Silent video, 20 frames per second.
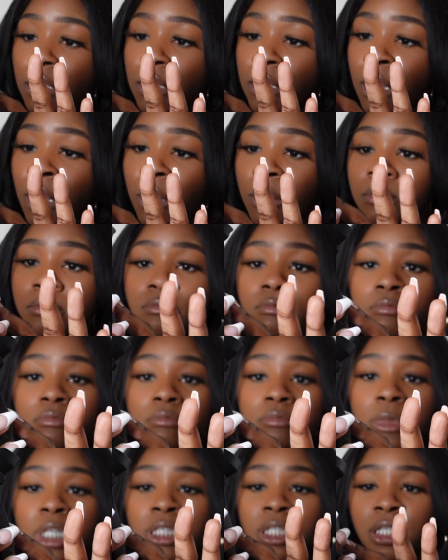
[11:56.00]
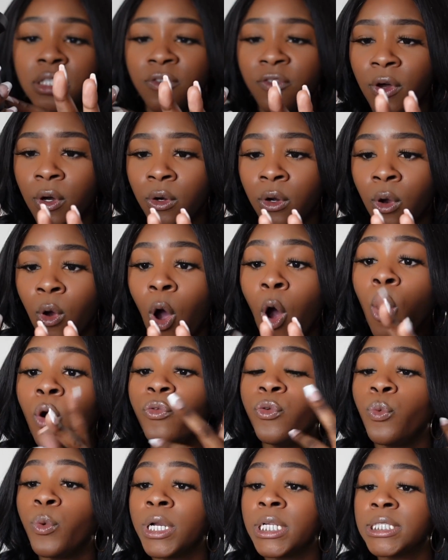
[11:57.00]
oh, it says photo. Oh, if
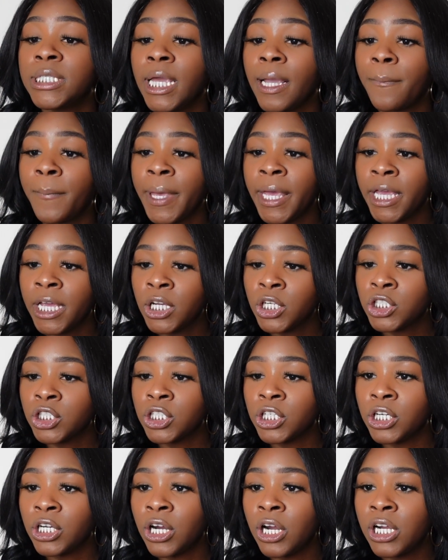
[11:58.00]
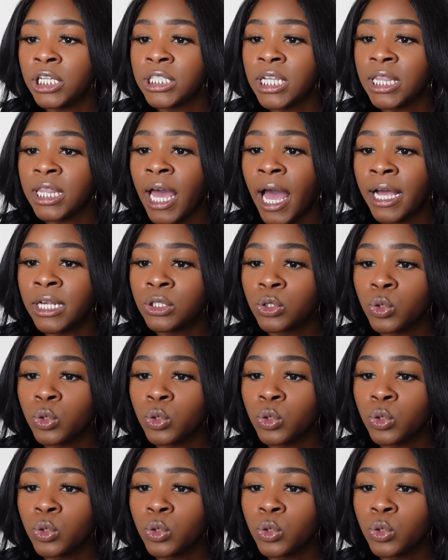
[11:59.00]
you want to take pictures, that's